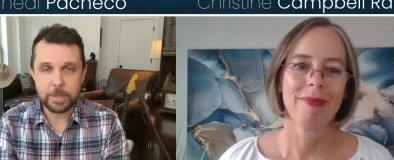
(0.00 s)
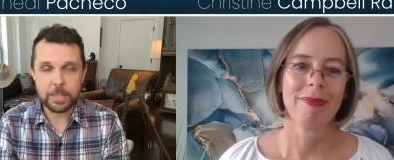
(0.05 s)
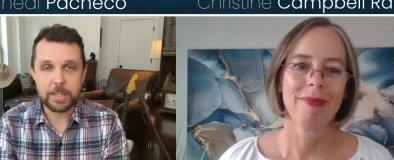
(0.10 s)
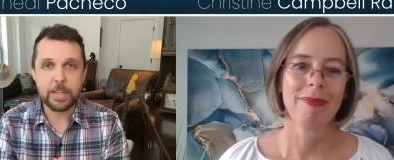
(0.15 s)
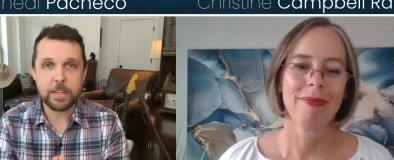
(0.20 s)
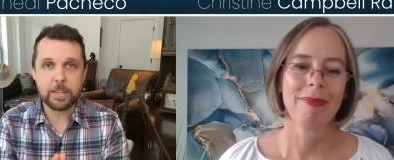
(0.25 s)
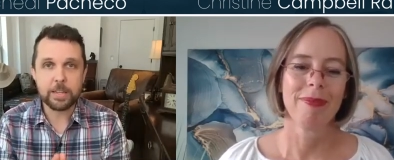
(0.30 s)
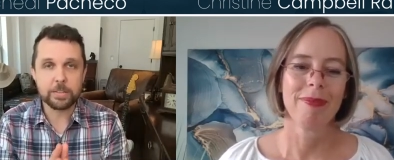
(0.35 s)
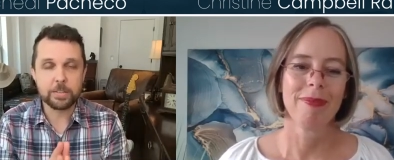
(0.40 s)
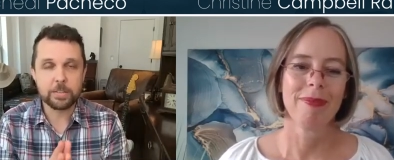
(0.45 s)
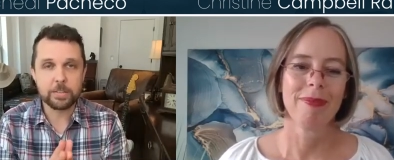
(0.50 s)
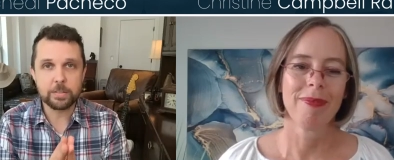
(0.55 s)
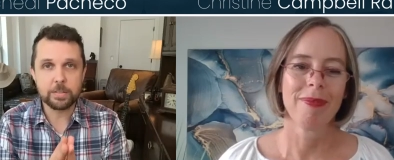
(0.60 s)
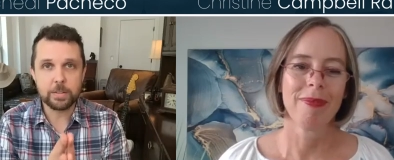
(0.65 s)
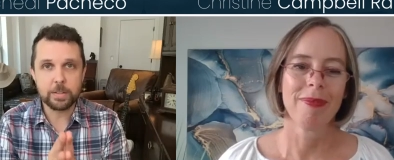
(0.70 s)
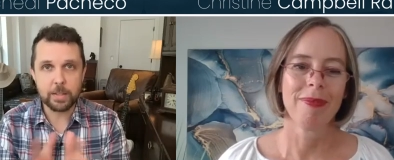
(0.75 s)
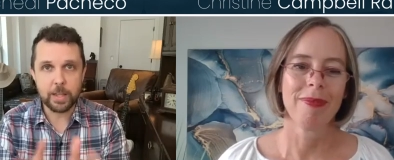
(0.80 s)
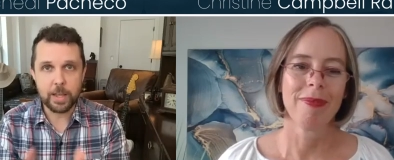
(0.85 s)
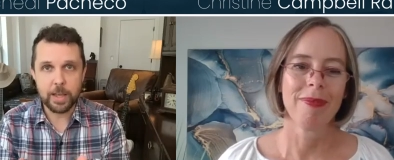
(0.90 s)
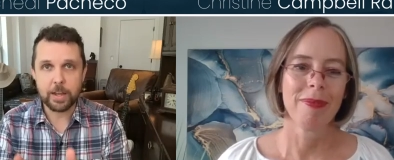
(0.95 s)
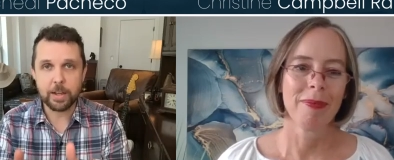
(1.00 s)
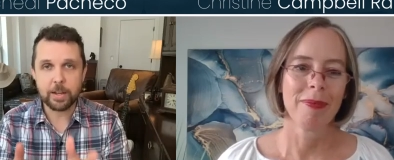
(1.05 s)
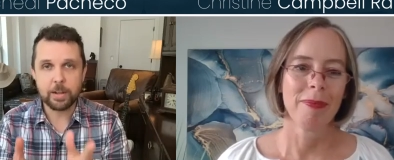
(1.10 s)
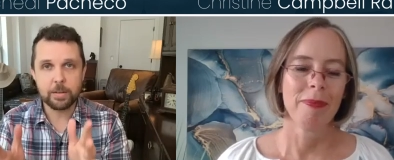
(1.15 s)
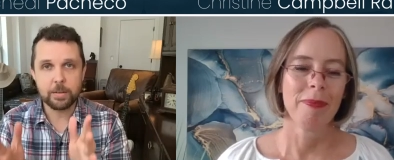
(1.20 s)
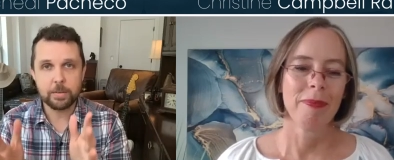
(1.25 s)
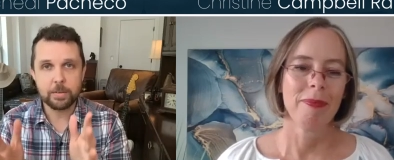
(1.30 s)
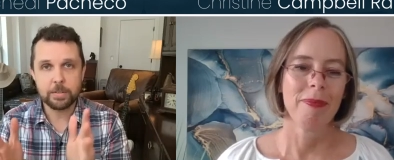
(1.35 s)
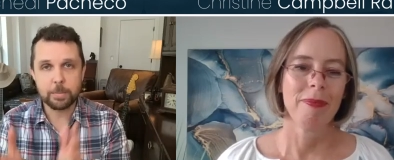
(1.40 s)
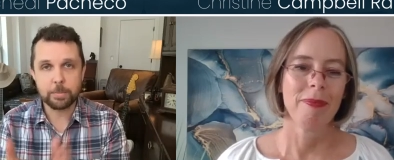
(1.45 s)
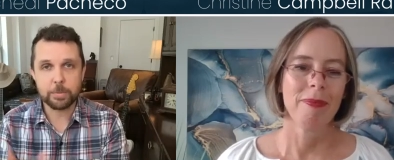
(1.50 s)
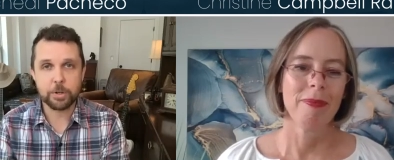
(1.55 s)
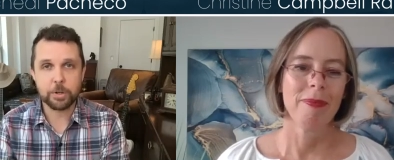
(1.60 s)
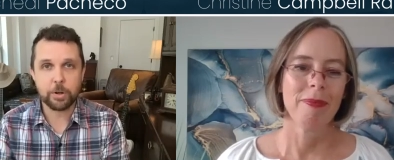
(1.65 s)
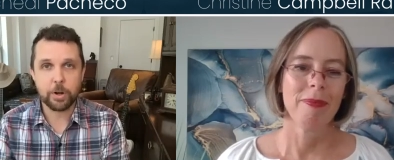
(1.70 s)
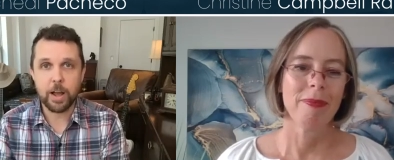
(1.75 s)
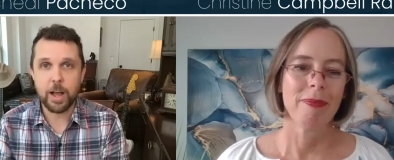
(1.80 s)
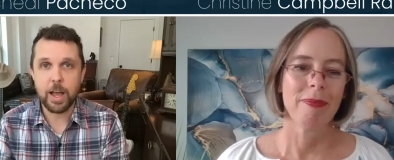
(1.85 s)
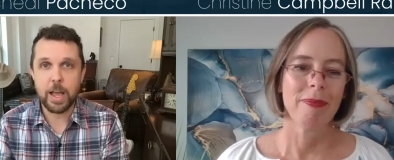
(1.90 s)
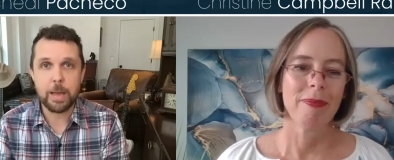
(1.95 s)
Speaker 1: Please like,
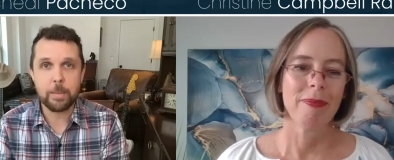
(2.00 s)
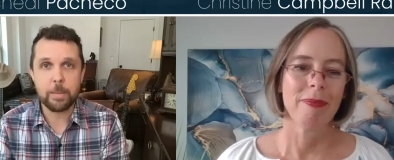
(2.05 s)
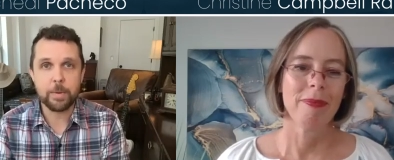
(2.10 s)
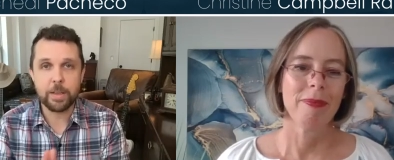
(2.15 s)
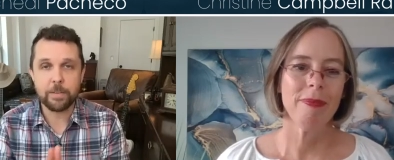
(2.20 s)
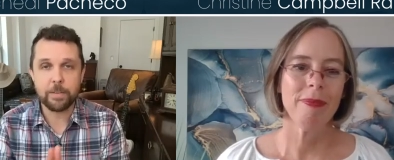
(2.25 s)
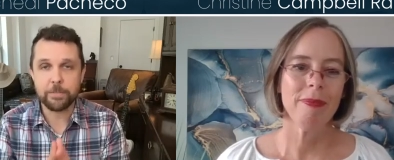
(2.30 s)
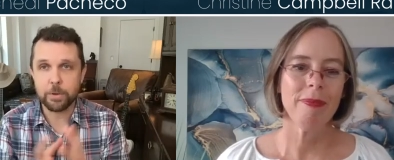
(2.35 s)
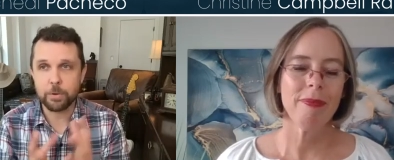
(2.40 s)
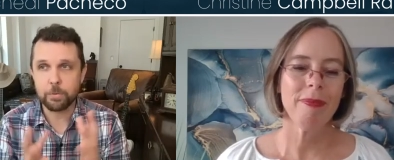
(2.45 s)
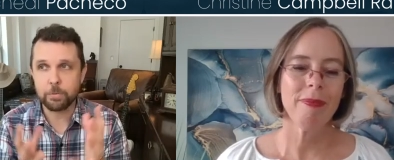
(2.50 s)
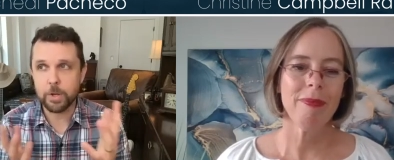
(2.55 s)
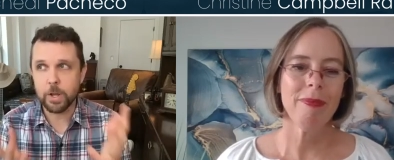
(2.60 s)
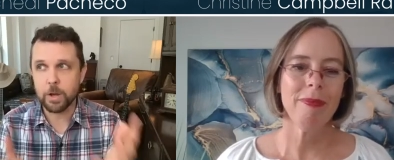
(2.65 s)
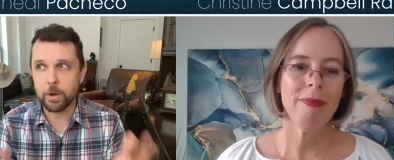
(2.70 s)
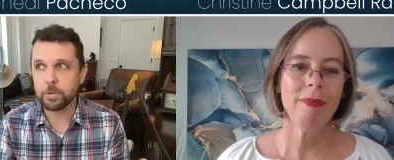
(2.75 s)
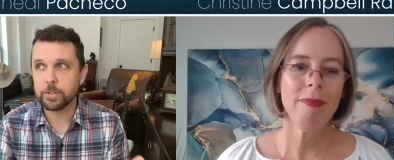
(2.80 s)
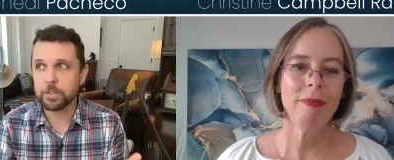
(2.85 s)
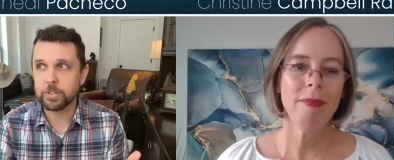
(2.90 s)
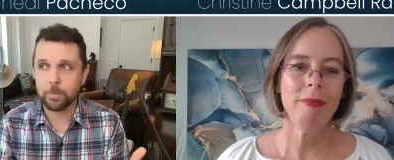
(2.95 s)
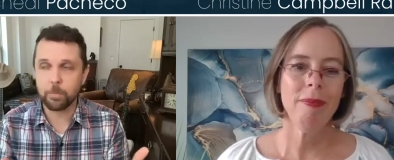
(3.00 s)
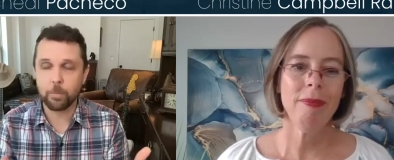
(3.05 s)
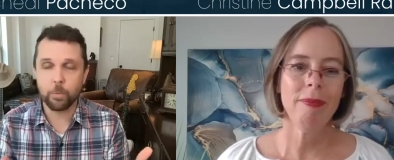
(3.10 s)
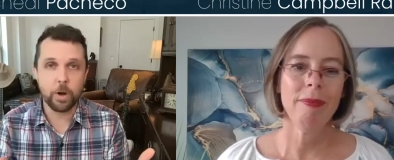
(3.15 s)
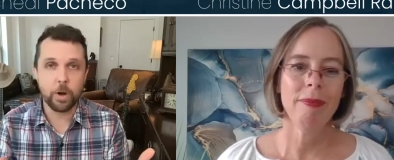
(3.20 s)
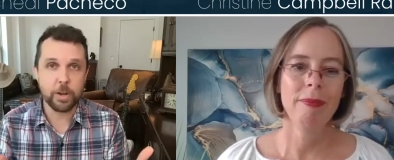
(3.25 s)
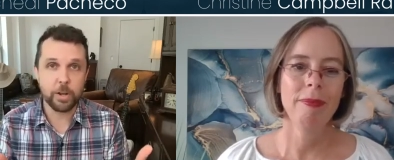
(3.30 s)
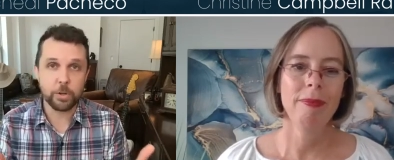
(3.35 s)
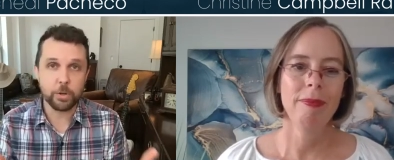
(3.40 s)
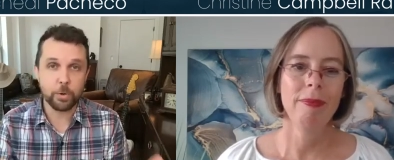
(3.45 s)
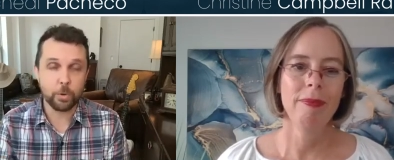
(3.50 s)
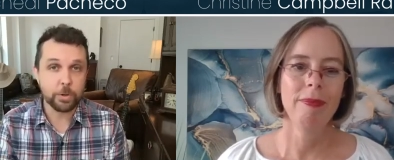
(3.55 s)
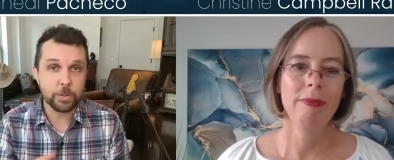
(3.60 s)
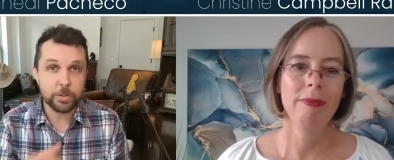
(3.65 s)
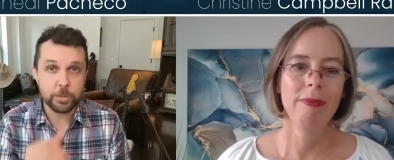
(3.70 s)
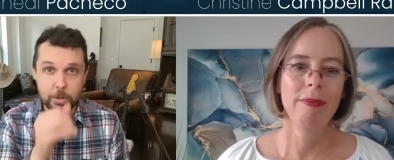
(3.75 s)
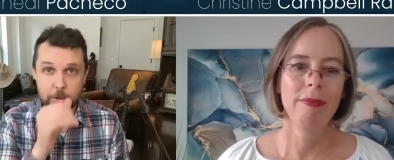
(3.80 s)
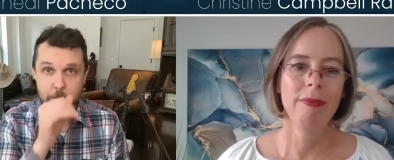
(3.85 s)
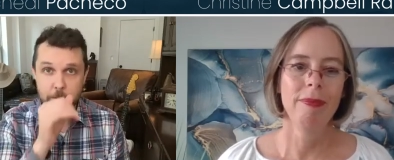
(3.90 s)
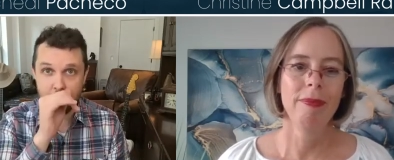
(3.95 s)
subscribe. If you know someone in your
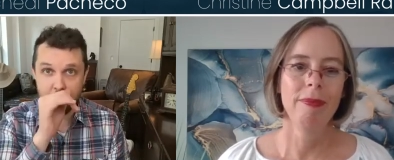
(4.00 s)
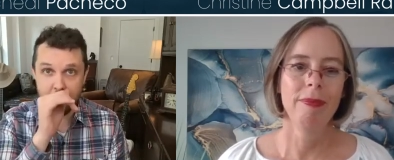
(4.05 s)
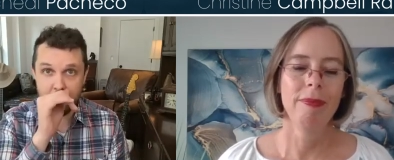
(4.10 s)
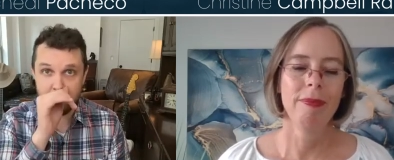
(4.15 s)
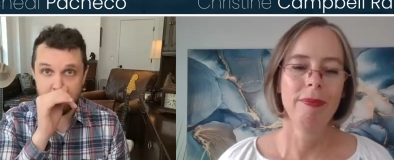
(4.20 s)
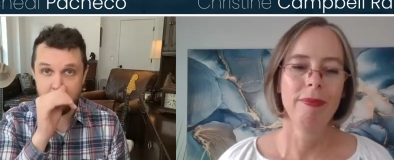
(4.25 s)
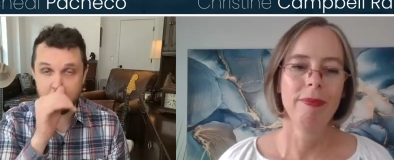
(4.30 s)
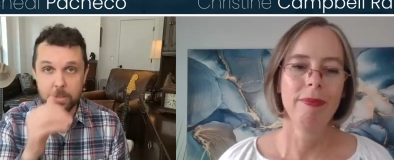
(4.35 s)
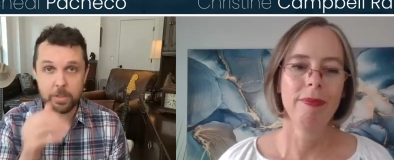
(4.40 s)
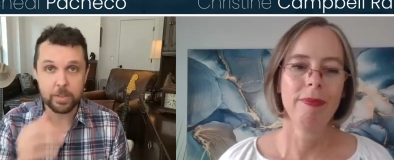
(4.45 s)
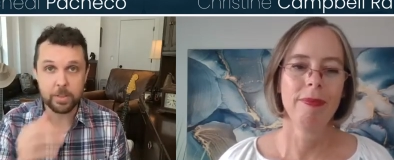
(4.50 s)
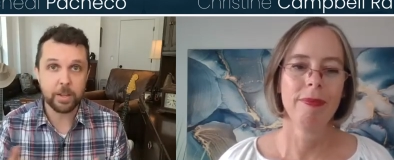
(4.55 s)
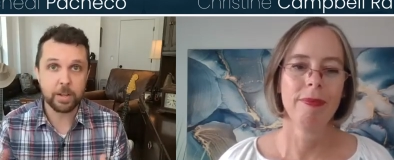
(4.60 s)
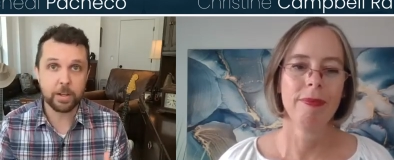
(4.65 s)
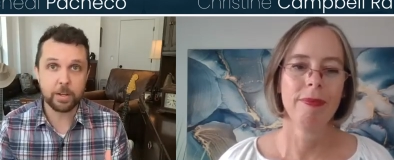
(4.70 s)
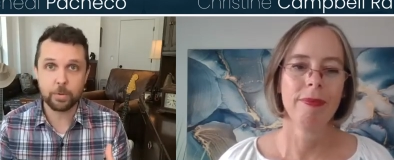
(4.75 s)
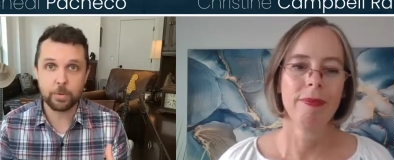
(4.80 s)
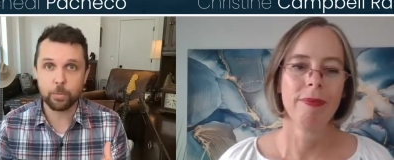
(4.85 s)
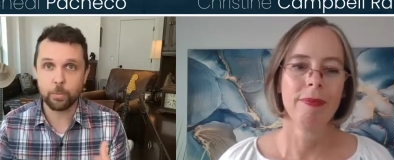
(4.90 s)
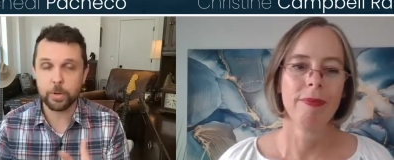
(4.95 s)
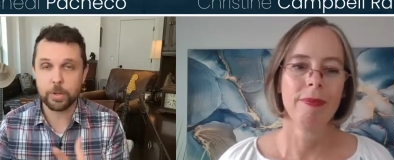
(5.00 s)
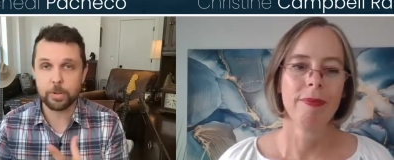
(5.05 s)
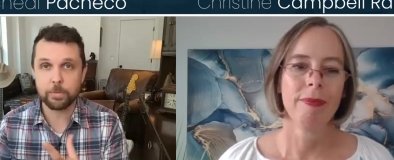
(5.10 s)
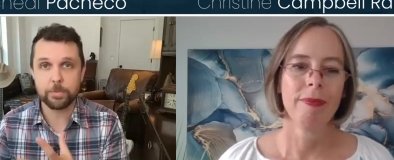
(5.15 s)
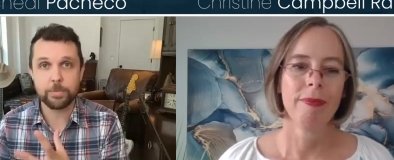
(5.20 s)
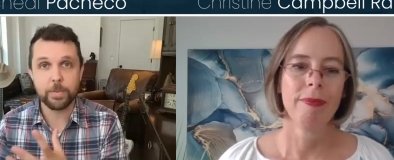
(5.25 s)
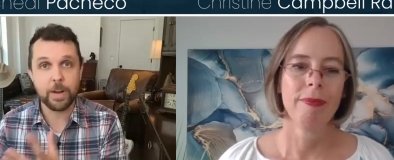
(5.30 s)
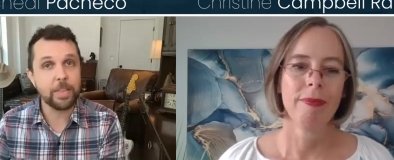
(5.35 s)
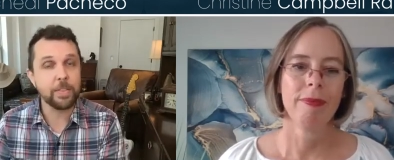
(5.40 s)
circle that you think would